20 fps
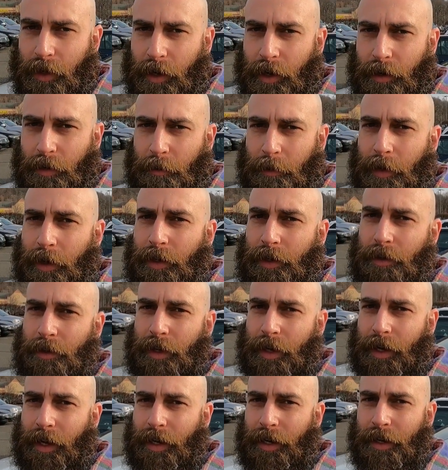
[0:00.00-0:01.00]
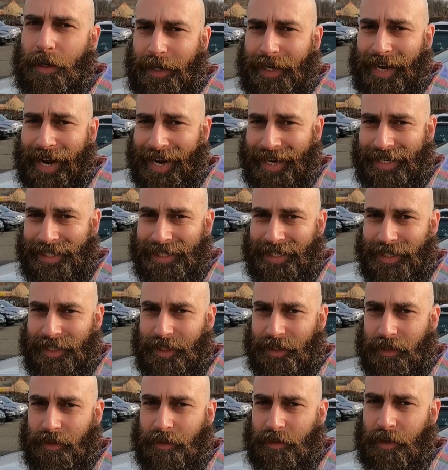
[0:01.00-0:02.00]
Autobahn, you get
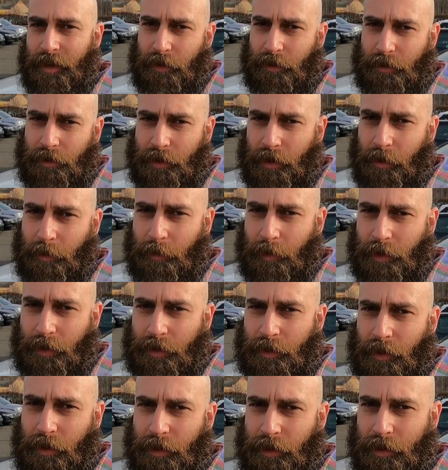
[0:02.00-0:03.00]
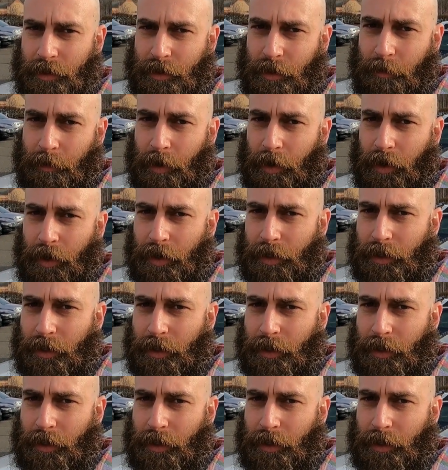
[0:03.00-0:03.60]
19s. Those come with summer